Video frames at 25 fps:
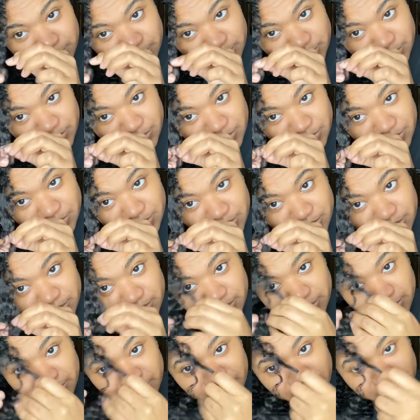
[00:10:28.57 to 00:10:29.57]

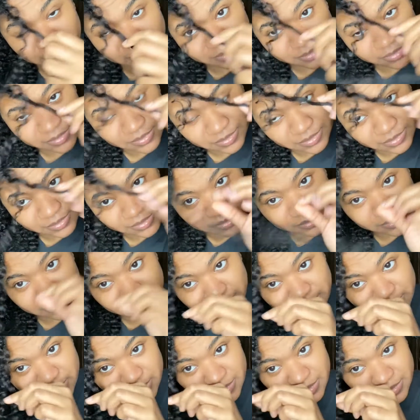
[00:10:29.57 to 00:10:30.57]

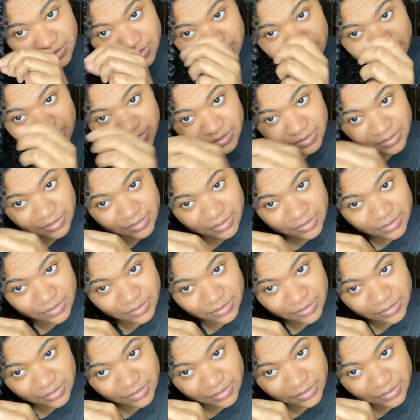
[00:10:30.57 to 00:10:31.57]

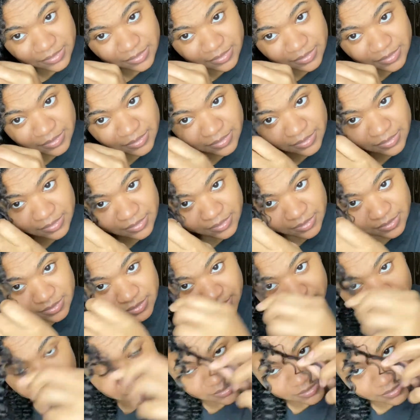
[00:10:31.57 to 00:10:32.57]

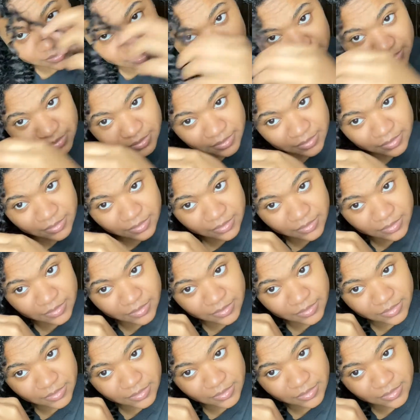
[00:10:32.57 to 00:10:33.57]

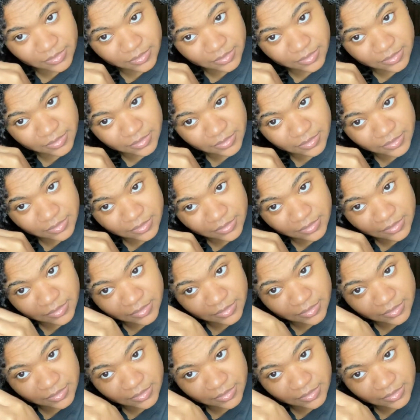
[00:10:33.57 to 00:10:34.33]
[no speech]